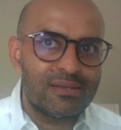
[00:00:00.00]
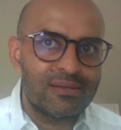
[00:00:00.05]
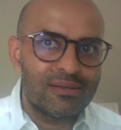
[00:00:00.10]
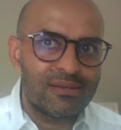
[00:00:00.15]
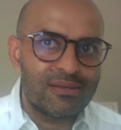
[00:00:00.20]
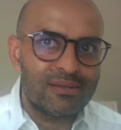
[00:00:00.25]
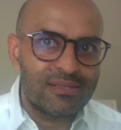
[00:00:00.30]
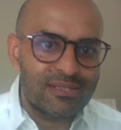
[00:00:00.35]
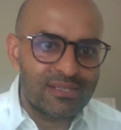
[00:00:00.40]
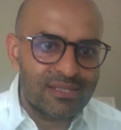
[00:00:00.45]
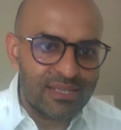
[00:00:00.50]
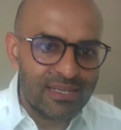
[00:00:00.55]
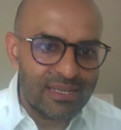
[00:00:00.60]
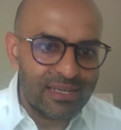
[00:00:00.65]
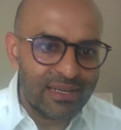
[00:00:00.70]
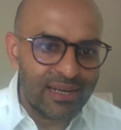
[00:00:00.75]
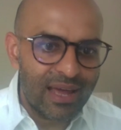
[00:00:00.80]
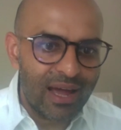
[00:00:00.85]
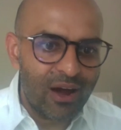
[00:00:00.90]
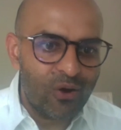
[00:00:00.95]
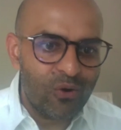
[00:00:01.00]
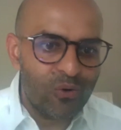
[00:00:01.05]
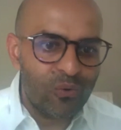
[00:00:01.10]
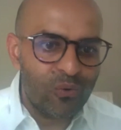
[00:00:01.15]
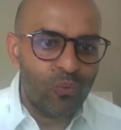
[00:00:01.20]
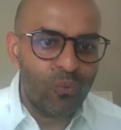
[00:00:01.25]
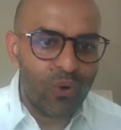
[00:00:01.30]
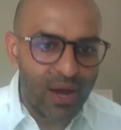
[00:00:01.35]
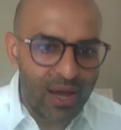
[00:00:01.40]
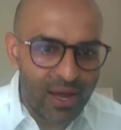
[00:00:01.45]
see now,
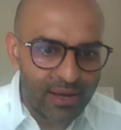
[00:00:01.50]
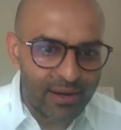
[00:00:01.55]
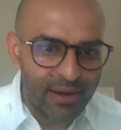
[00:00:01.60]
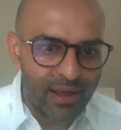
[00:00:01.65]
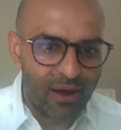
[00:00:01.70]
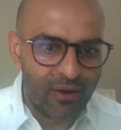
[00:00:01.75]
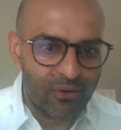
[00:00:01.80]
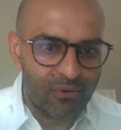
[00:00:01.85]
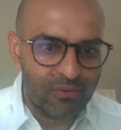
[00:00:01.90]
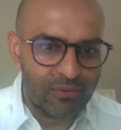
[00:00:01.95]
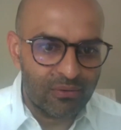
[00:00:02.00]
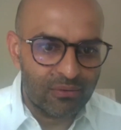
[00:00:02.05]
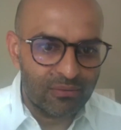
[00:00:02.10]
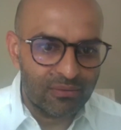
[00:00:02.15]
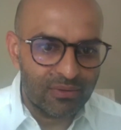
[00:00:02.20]
wear now.